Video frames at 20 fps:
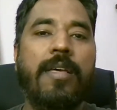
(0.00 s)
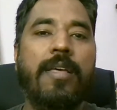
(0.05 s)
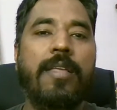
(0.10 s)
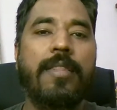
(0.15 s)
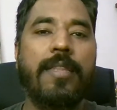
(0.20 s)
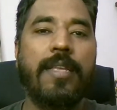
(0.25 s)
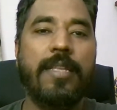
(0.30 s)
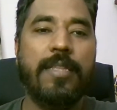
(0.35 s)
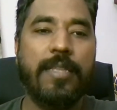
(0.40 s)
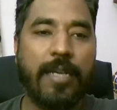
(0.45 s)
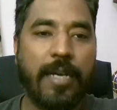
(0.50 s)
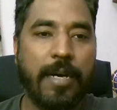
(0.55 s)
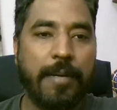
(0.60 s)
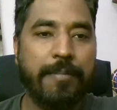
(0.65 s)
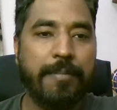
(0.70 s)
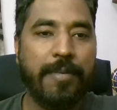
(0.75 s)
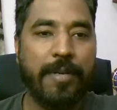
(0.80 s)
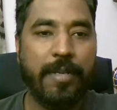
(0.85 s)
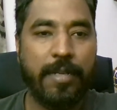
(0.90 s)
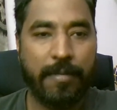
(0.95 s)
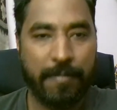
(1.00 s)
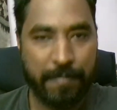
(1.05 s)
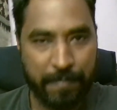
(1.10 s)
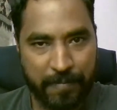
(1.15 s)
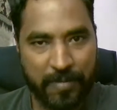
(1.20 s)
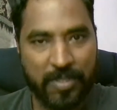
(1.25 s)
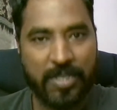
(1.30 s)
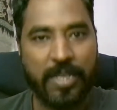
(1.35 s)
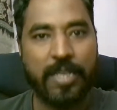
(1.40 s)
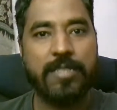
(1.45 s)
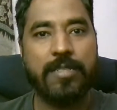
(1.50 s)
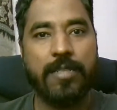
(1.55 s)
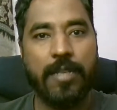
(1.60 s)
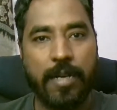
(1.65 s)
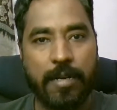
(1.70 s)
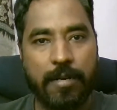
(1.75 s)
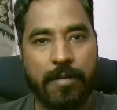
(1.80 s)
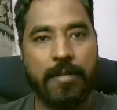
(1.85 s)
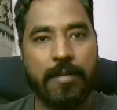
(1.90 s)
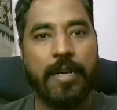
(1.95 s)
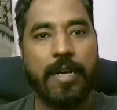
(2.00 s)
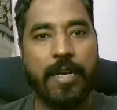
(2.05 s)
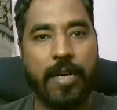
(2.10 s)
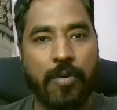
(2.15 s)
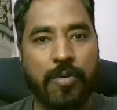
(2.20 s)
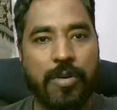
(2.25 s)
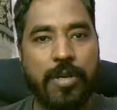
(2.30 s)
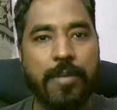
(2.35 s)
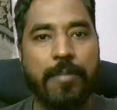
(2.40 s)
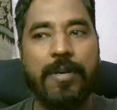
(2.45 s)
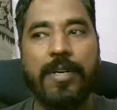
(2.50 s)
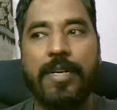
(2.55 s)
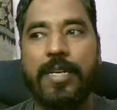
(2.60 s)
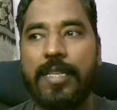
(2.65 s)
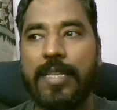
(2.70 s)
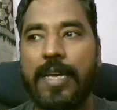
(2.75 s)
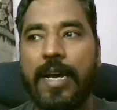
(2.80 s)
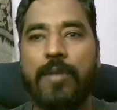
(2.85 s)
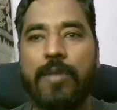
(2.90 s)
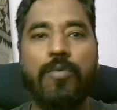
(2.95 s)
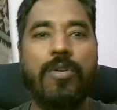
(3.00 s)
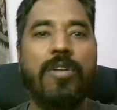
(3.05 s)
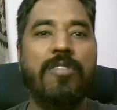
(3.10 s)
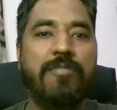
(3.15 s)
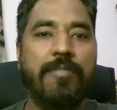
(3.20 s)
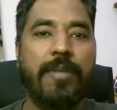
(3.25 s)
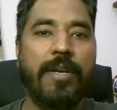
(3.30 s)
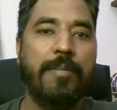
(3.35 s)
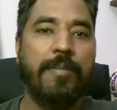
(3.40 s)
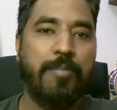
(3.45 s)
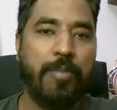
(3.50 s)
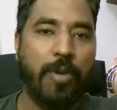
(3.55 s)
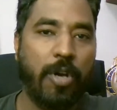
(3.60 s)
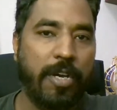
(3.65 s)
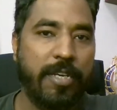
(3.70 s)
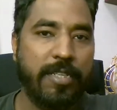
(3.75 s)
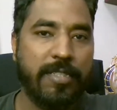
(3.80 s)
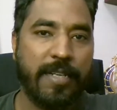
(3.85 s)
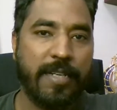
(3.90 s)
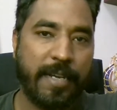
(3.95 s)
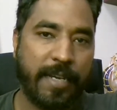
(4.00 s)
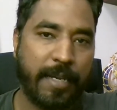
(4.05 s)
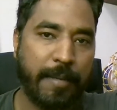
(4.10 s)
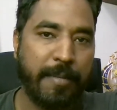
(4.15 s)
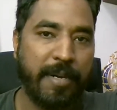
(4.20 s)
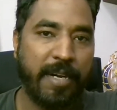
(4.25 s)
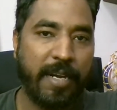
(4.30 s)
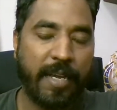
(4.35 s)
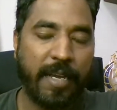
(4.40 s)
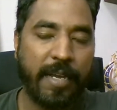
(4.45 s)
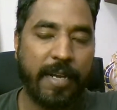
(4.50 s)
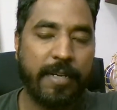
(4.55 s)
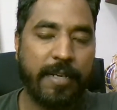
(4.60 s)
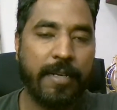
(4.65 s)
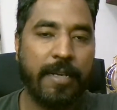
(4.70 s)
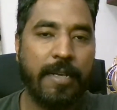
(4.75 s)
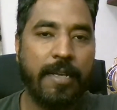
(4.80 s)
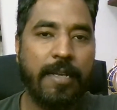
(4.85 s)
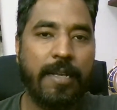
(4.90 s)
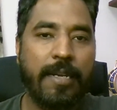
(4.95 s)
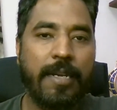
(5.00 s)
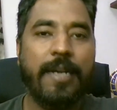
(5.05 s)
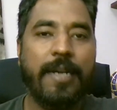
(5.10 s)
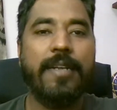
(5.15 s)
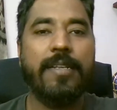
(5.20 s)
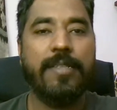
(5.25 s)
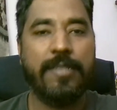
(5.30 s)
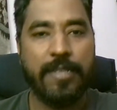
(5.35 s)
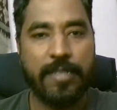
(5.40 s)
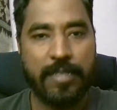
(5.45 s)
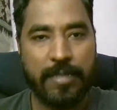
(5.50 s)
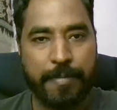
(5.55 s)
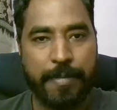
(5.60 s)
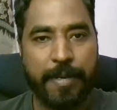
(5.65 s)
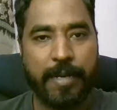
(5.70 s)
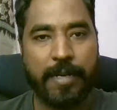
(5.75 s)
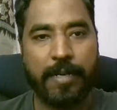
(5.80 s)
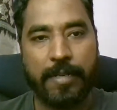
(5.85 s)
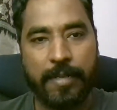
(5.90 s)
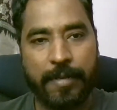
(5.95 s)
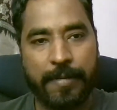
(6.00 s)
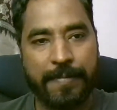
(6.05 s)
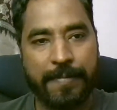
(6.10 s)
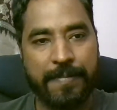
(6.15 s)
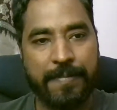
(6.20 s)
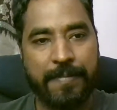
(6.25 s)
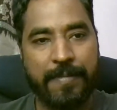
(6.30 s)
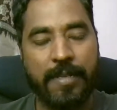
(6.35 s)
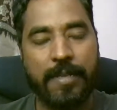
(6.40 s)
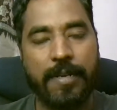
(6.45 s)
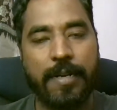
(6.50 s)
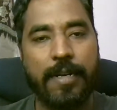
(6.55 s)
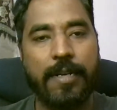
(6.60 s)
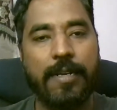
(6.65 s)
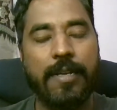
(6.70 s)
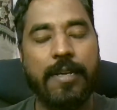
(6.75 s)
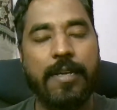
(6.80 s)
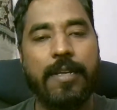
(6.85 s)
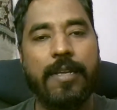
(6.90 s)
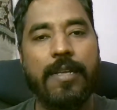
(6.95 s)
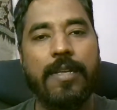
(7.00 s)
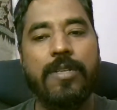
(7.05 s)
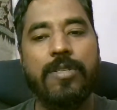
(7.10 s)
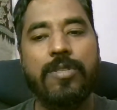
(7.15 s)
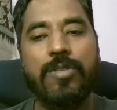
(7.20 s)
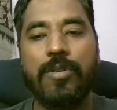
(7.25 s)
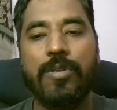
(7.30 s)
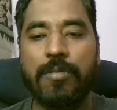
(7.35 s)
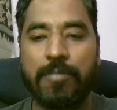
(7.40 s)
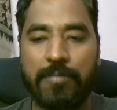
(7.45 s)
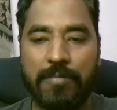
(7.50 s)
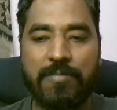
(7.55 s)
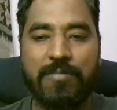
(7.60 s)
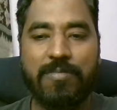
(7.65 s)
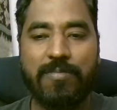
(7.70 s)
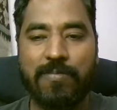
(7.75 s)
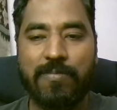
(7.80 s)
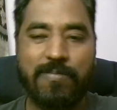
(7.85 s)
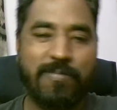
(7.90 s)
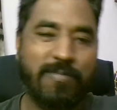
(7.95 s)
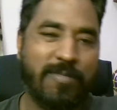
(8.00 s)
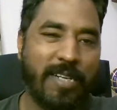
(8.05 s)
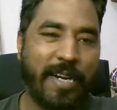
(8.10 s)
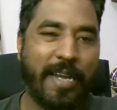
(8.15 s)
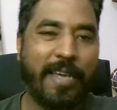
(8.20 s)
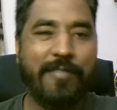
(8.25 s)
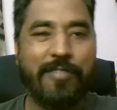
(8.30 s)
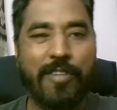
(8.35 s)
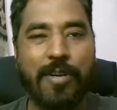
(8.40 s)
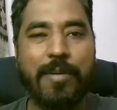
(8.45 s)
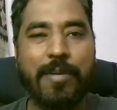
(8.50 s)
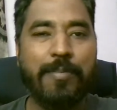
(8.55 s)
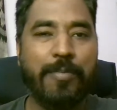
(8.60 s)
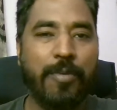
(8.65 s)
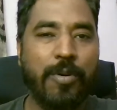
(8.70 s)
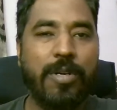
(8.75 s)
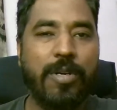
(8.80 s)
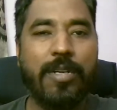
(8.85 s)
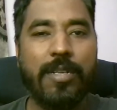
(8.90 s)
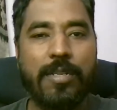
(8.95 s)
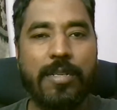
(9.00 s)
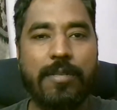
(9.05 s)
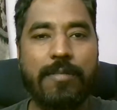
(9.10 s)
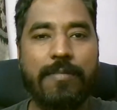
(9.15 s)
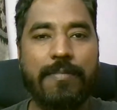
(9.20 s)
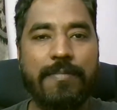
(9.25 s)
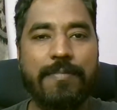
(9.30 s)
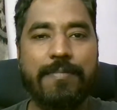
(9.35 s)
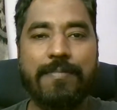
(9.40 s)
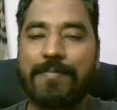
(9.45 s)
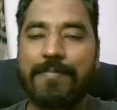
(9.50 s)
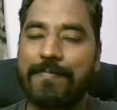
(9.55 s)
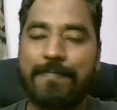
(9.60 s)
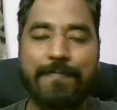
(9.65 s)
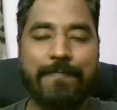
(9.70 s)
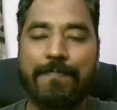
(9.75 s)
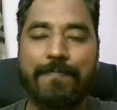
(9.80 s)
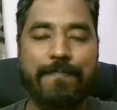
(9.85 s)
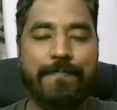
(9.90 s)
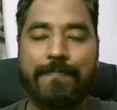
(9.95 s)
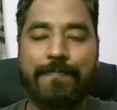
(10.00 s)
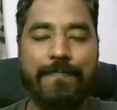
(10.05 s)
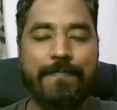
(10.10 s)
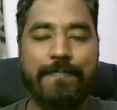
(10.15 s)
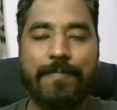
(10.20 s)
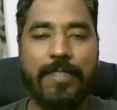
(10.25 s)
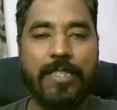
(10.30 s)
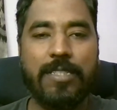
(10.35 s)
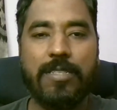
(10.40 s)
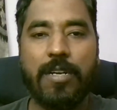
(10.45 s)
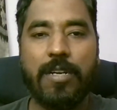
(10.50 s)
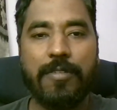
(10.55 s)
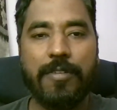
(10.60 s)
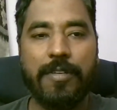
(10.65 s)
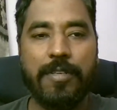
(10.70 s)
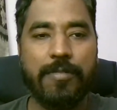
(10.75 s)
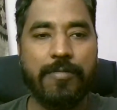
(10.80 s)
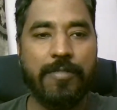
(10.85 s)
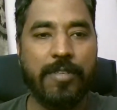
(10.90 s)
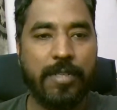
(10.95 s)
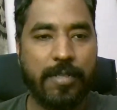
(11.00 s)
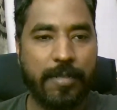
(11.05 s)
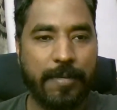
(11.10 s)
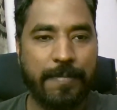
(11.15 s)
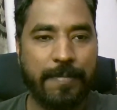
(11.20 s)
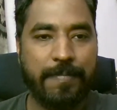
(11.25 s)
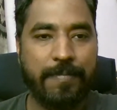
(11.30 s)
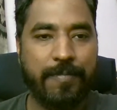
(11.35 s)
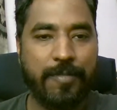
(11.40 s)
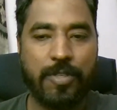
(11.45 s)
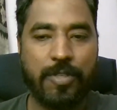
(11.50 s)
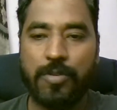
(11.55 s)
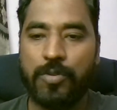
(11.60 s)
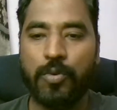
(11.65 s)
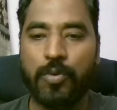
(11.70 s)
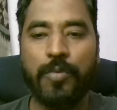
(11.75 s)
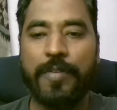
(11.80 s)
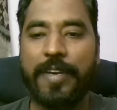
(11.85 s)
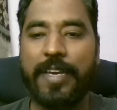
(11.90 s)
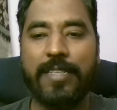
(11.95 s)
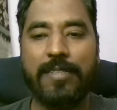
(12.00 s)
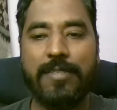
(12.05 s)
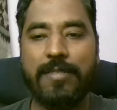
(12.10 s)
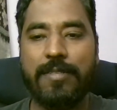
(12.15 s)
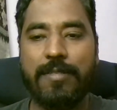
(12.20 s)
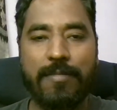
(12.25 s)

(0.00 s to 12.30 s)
then the company takes that accountability that one of my employees is recommending it. Let us respect, right? So trying from a portal, that's not going to work. So two ways